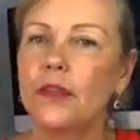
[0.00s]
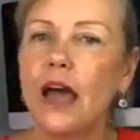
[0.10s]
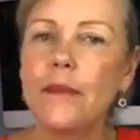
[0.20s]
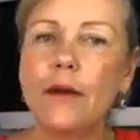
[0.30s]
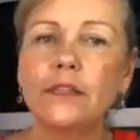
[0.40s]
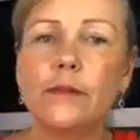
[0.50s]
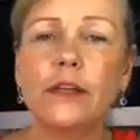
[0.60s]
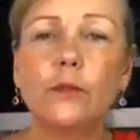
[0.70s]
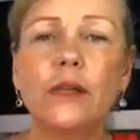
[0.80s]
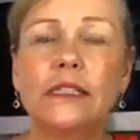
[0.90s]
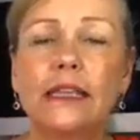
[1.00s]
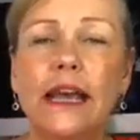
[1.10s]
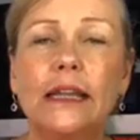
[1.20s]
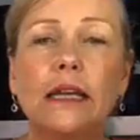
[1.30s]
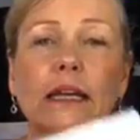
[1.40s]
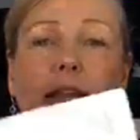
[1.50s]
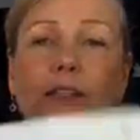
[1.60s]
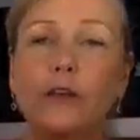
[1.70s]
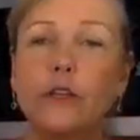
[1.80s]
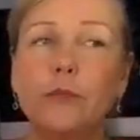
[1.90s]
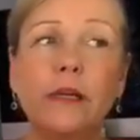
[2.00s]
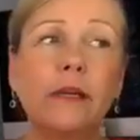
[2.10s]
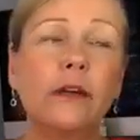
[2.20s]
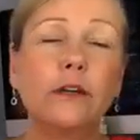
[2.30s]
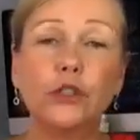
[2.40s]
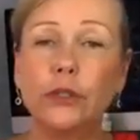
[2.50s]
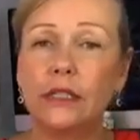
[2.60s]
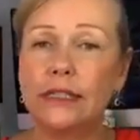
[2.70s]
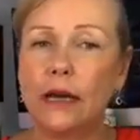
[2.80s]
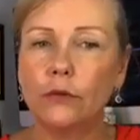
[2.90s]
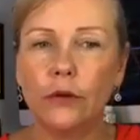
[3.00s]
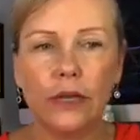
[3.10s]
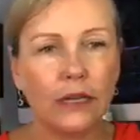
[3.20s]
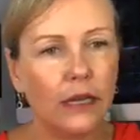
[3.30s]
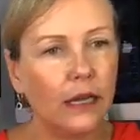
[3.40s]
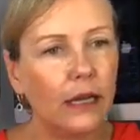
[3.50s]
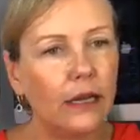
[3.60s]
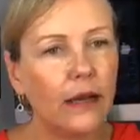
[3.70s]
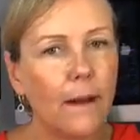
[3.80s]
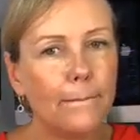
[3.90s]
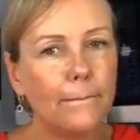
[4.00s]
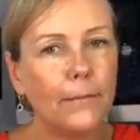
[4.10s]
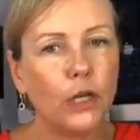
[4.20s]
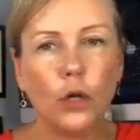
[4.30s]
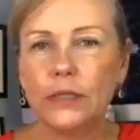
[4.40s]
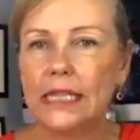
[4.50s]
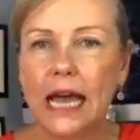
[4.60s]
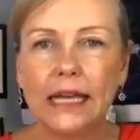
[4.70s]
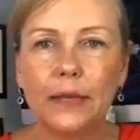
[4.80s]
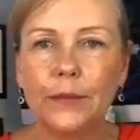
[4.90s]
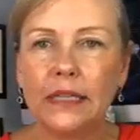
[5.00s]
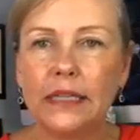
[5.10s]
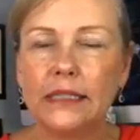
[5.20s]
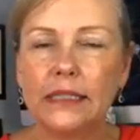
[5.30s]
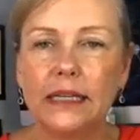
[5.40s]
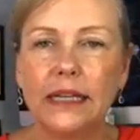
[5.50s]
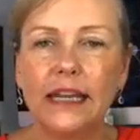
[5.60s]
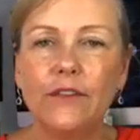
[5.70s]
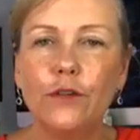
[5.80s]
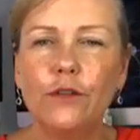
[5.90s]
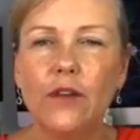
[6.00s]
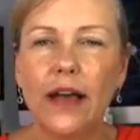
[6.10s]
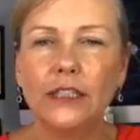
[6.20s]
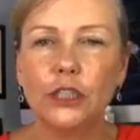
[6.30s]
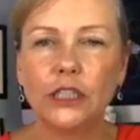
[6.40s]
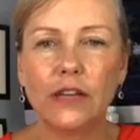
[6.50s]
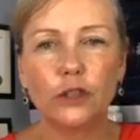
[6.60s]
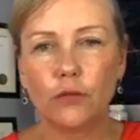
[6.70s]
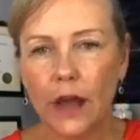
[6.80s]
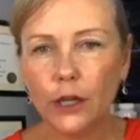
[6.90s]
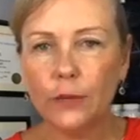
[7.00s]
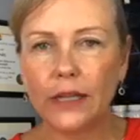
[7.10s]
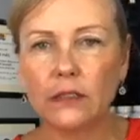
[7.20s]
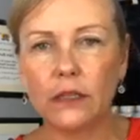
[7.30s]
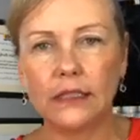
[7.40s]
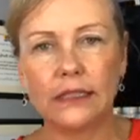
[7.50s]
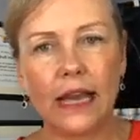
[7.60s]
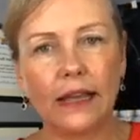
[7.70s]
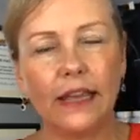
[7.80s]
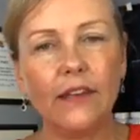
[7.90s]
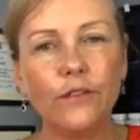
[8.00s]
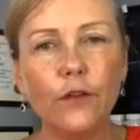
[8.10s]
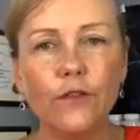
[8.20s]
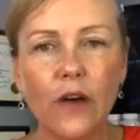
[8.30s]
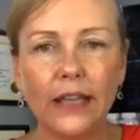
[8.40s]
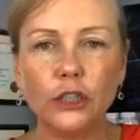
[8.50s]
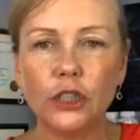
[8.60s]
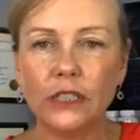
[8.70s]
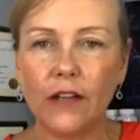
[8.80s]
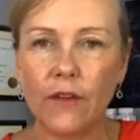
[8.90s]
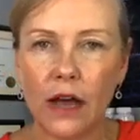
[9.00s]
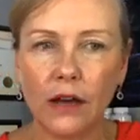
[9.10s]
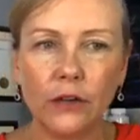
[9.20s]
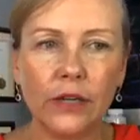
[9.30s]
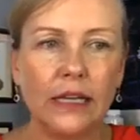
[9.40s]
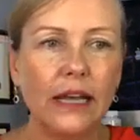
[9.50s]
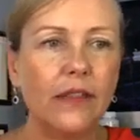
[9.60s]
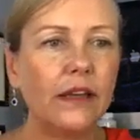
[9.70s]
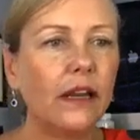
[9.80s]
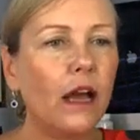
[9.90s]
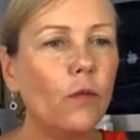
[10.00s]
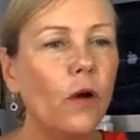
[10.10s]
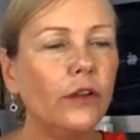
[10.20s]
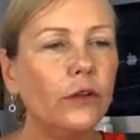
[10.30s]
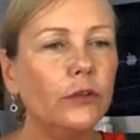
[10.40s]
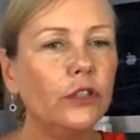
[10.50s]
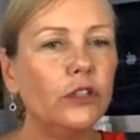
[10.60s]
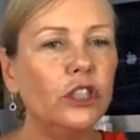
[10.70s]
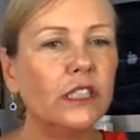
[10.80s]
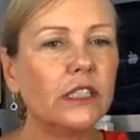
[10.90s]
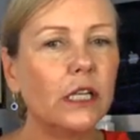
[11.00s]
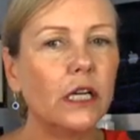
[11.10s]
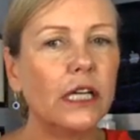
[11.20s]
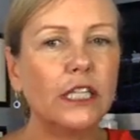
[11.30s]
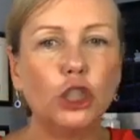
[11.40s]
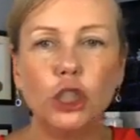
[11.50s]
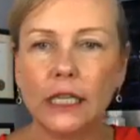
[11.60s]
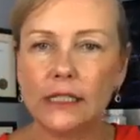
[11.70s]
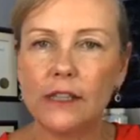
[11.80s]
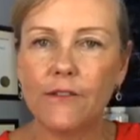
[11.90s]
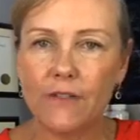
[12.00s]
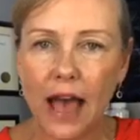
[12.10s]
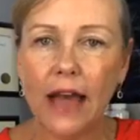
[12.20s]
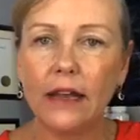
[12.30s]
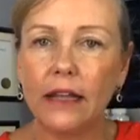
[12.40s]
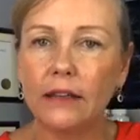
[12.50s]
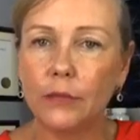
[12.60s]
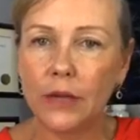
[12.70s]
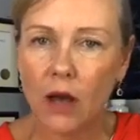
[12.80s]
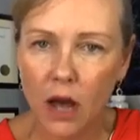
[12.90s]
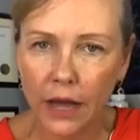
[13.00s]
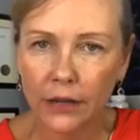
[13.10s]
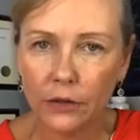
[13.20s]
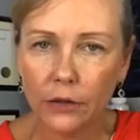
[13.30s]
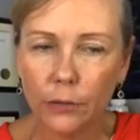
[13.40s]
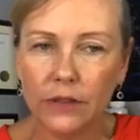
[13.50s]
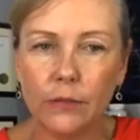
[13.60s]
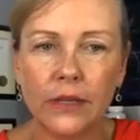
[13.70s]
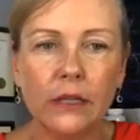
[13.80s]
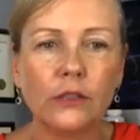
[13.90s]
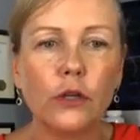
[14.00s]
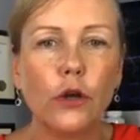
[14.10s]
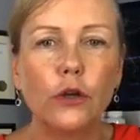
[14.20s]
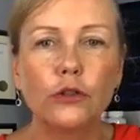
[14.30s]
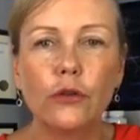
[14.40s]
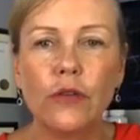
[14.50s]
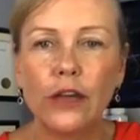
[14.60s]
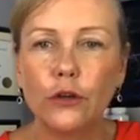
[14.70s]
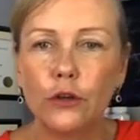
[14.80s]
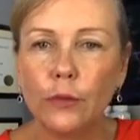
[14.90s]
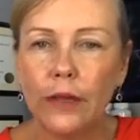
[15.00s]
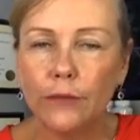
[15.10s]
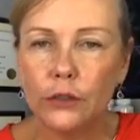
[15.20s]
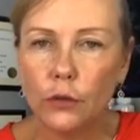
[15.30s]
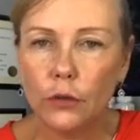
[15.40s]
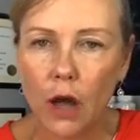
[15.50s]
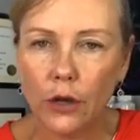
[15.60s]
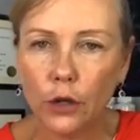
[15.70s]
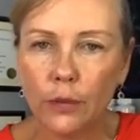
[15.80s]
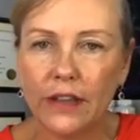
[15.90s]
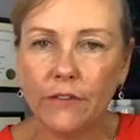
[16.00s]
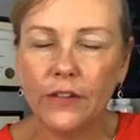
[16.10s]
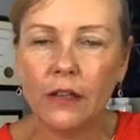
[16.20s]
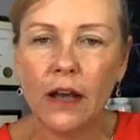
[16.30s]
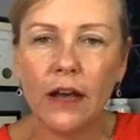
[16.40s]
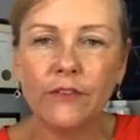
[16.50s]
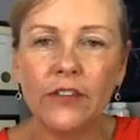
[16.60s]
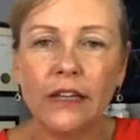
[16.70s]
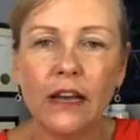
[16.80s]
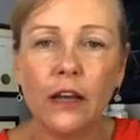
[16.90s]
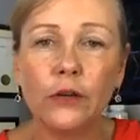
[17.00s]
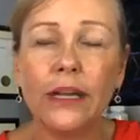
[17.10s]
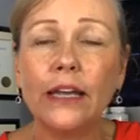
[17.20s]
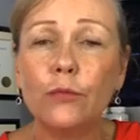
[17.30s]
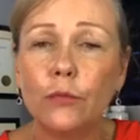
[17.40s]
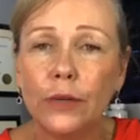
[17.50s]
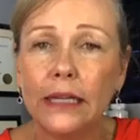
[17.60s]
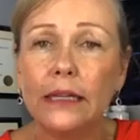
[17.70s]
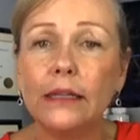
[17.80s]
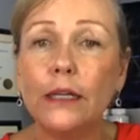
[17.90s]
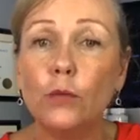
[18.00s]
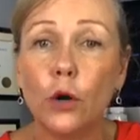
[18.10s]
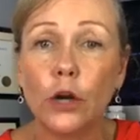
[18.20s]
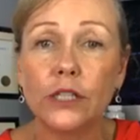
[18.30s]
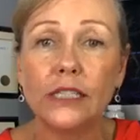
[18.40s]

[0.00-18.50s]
And that was the menu. Once again, it's going to be here so you can download it. No snacking, please. If you try your best not to snack. If you find yourself hungry, then I want you to just adjust the fat a little bit higher with the meals so that you're going to be able to go longer without feeling hungry. It really works.